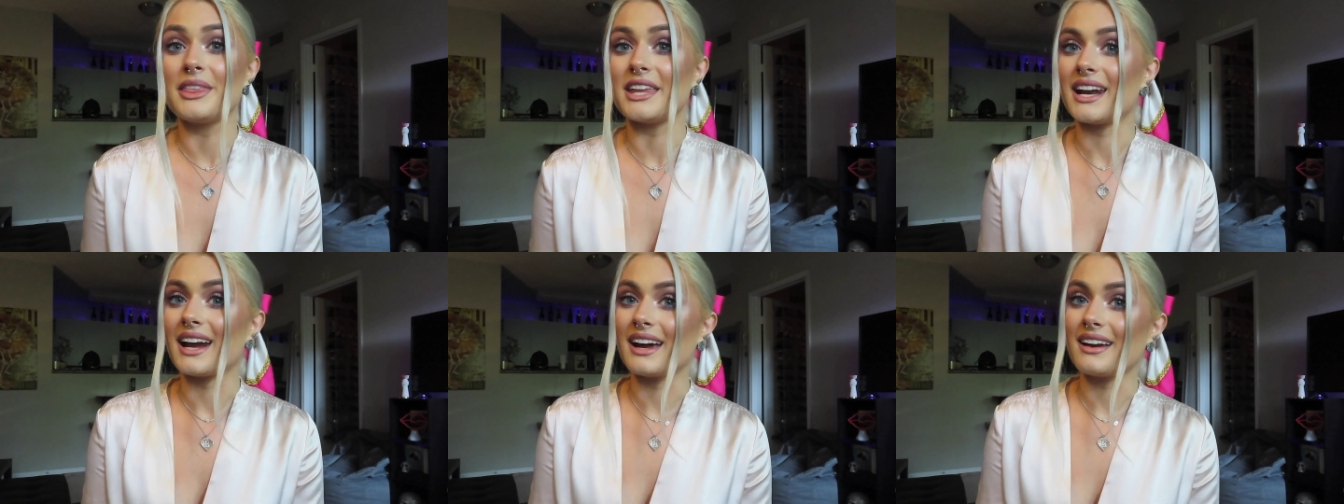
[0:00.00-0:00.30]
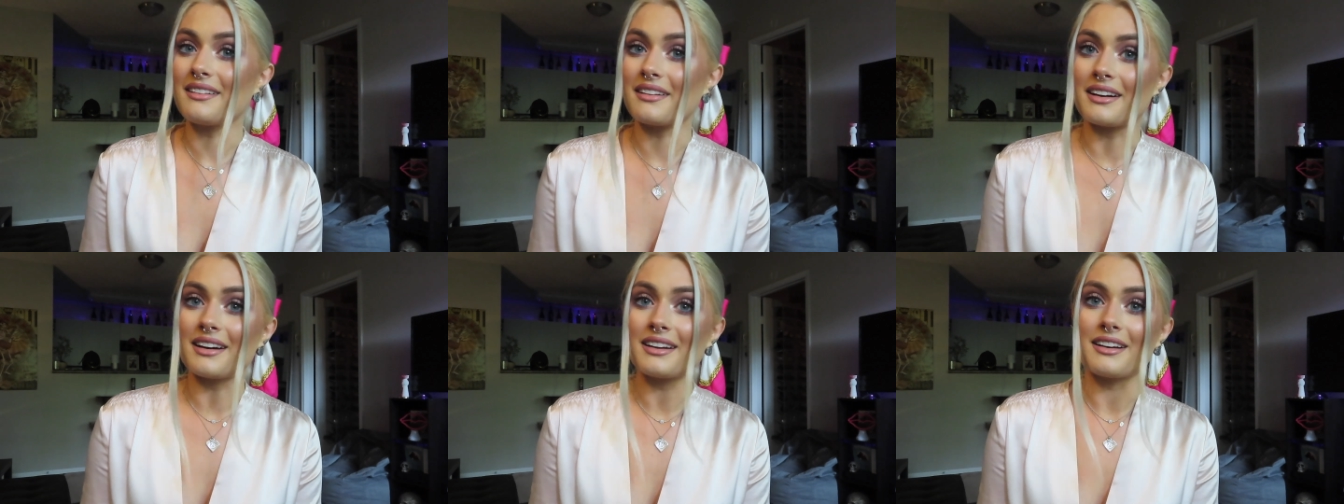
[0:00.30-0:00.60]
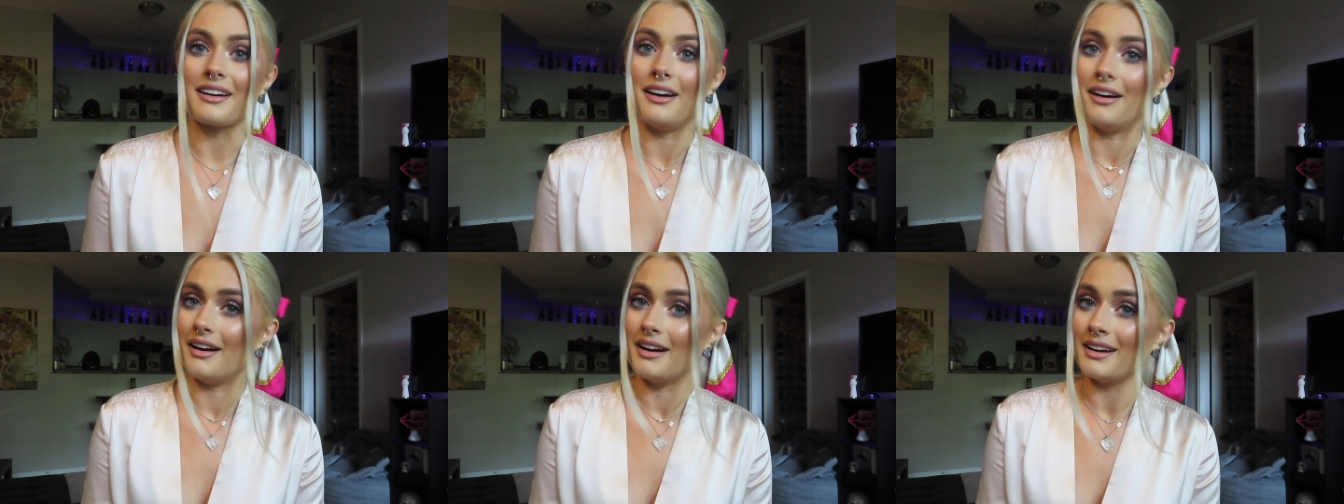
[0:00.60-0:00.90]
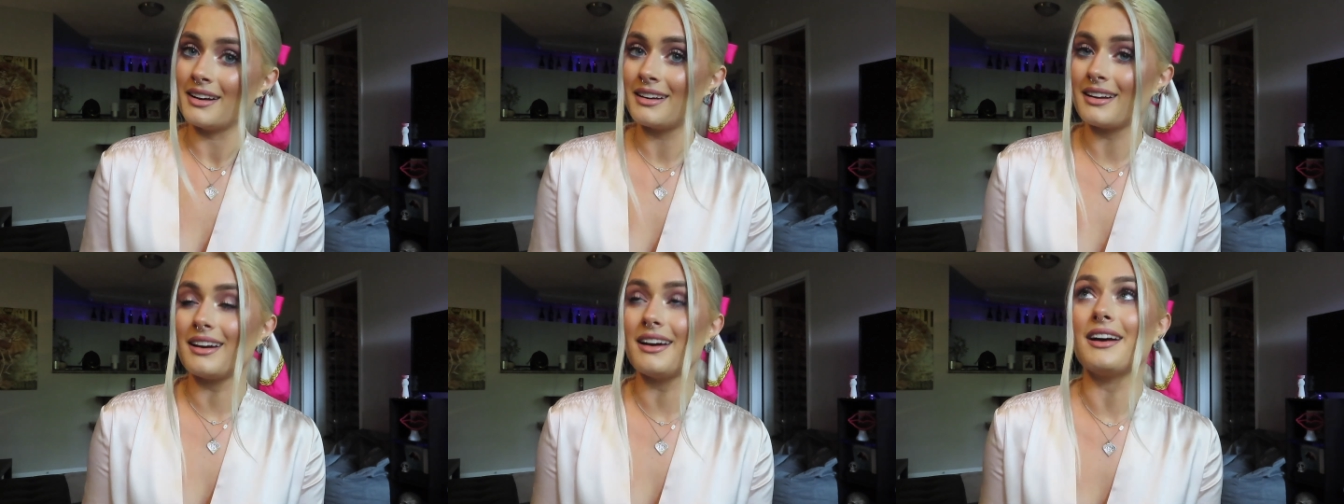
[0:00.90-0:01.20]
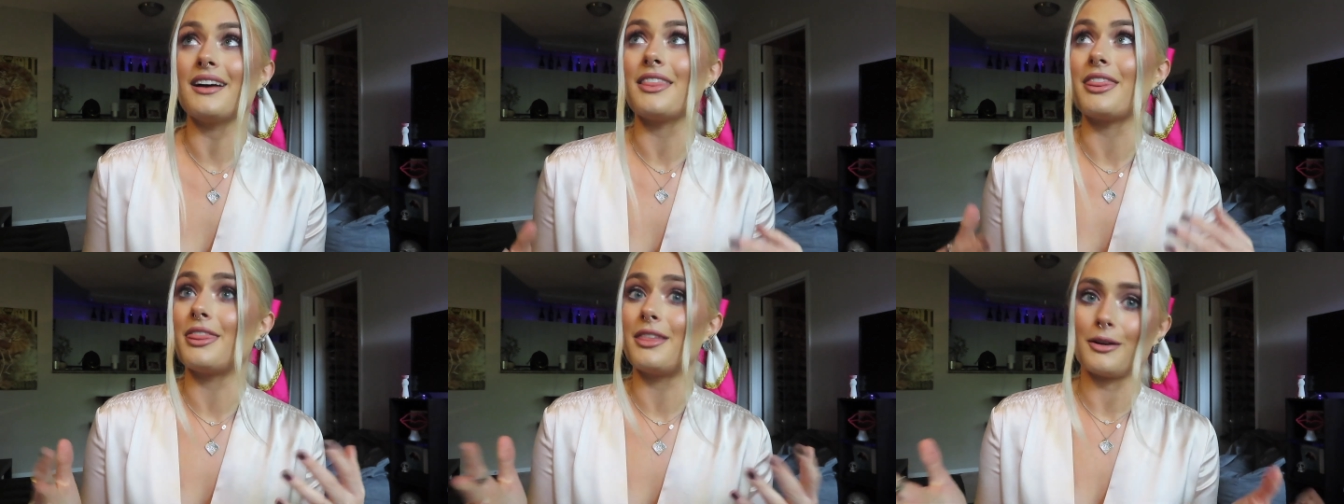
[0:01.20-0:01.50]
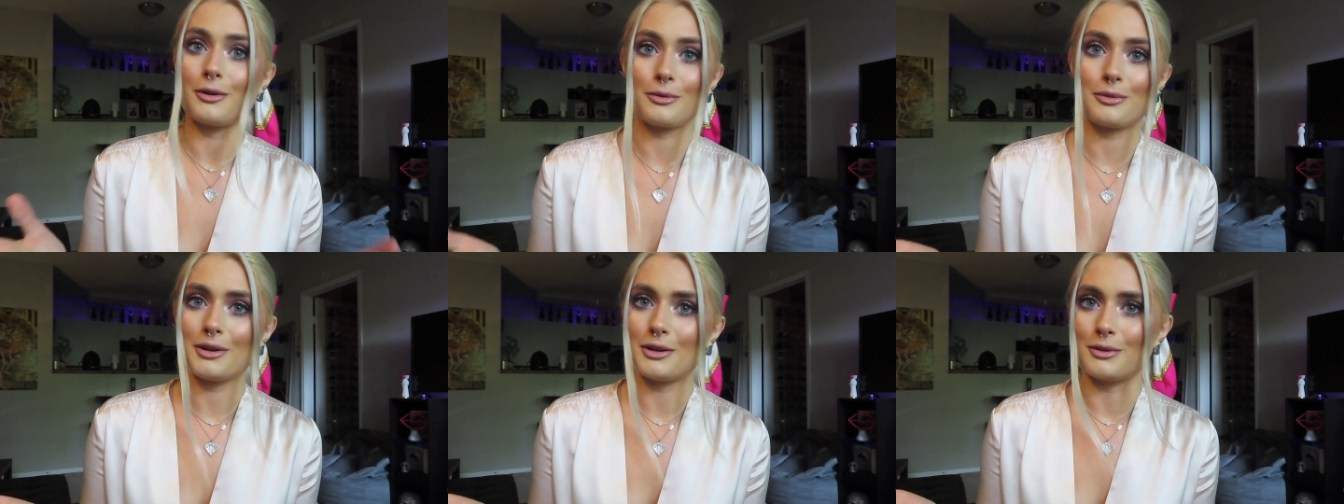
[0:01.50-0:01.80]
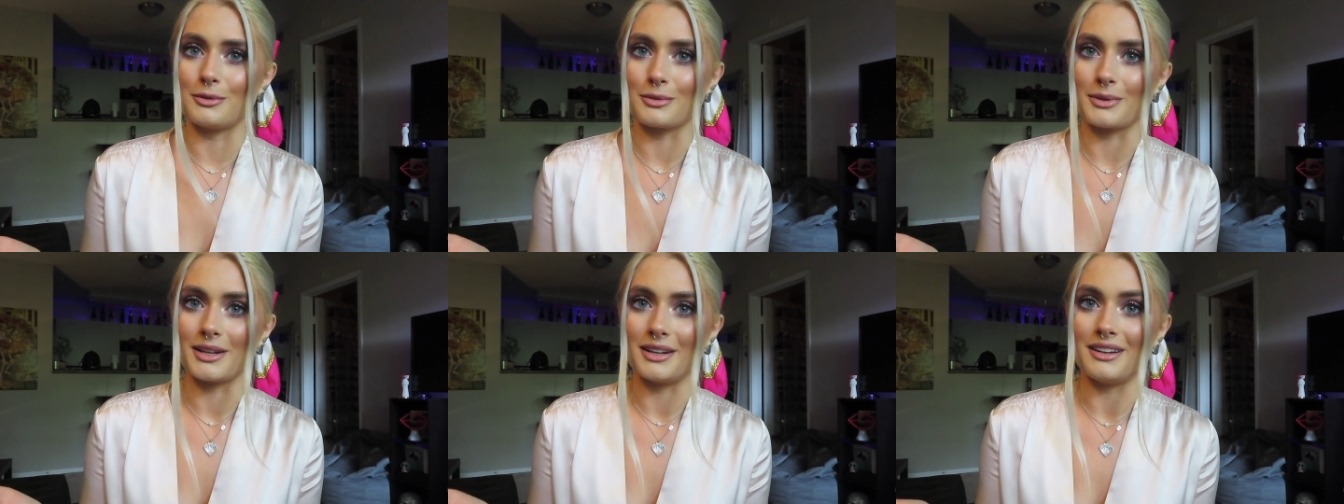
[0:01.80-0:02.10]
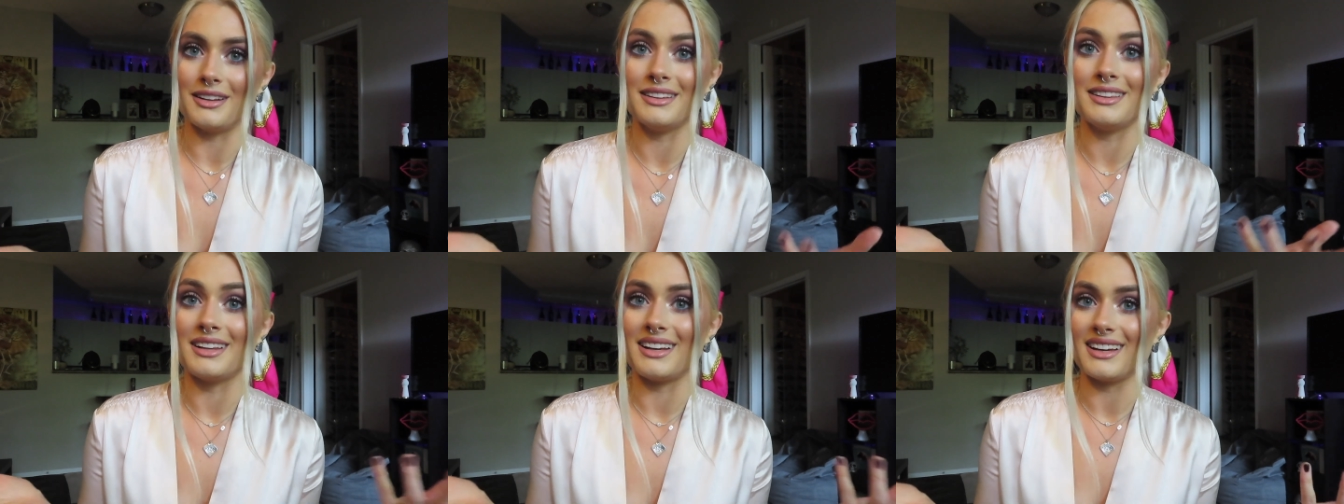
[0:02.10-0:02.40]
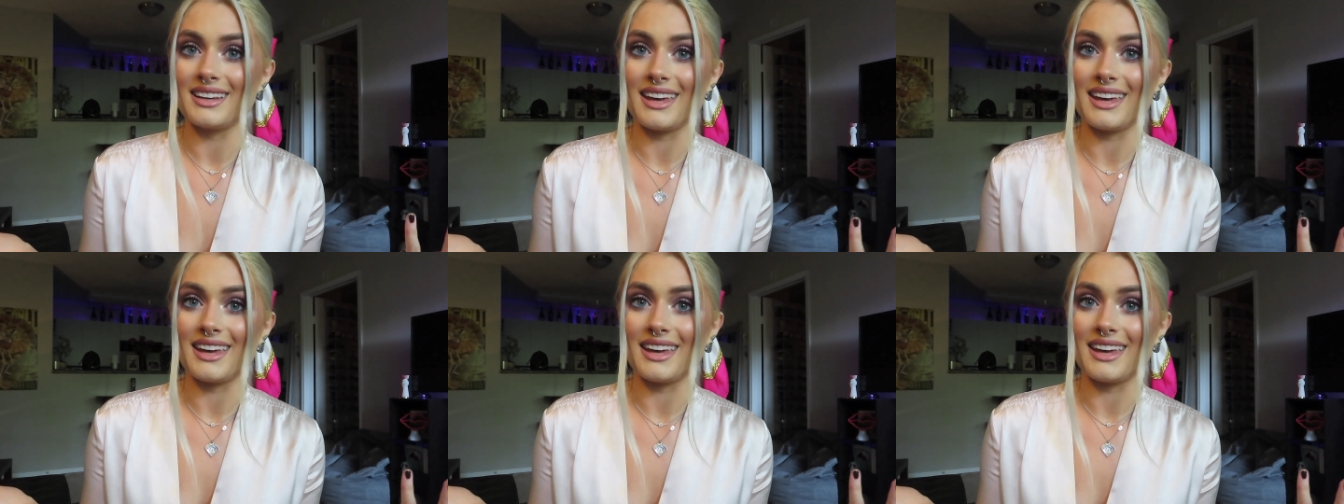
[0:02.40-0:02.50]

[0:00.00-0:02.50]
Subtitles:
that I got on The RealReal.